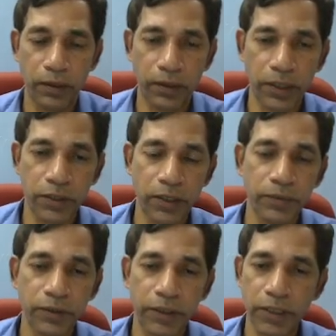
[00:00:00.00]
rest of
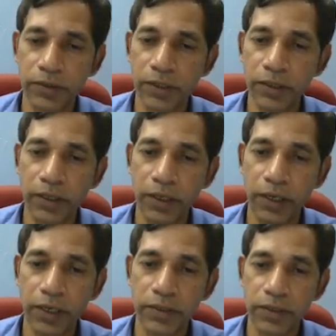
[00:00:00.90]
the things are
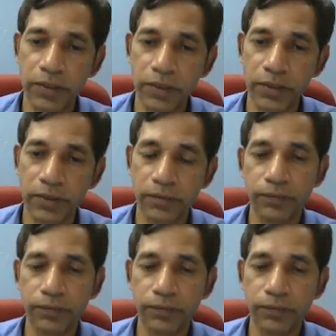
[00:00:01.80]
as it is.